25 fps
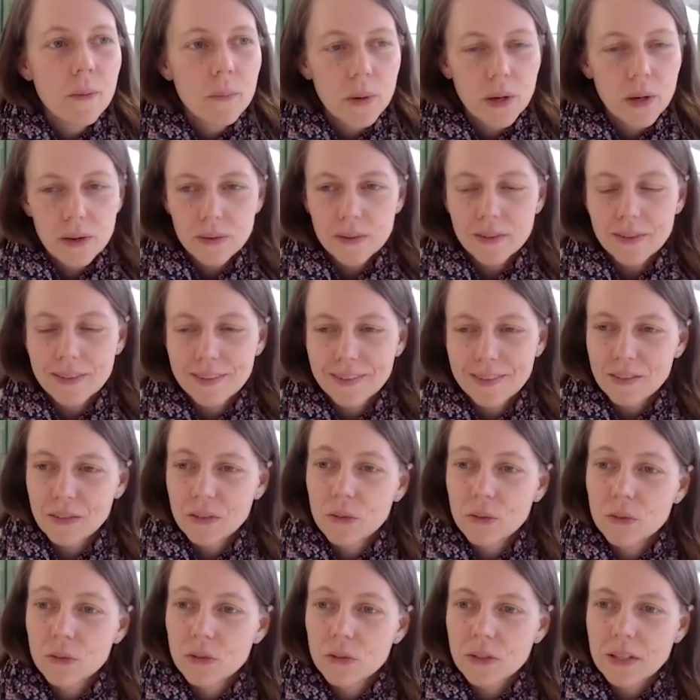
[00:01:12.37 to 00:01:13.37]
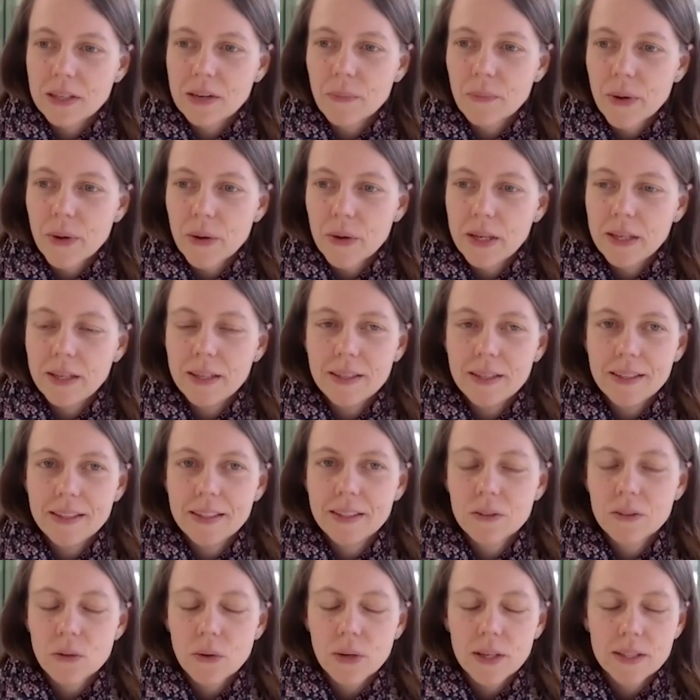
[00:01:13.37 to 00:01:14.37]
but still very
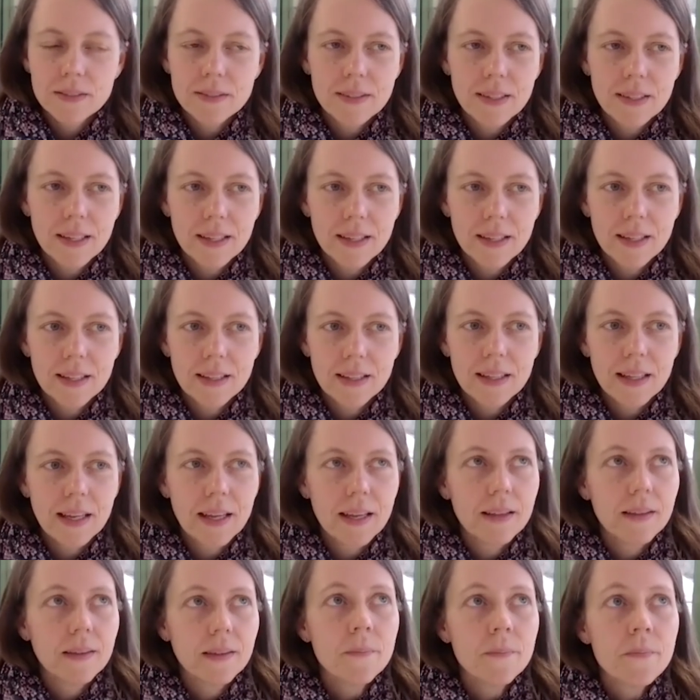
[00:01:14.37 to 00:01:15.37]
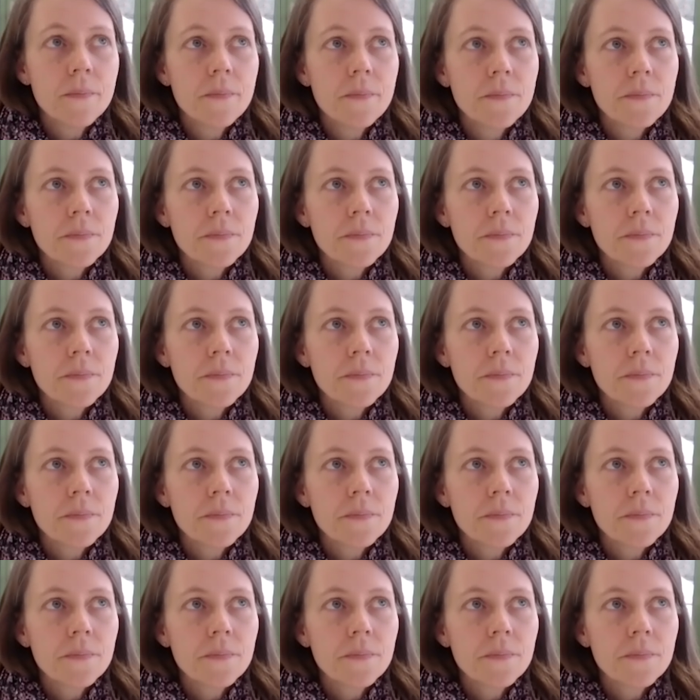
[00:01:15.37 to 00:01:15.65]
interesting. And then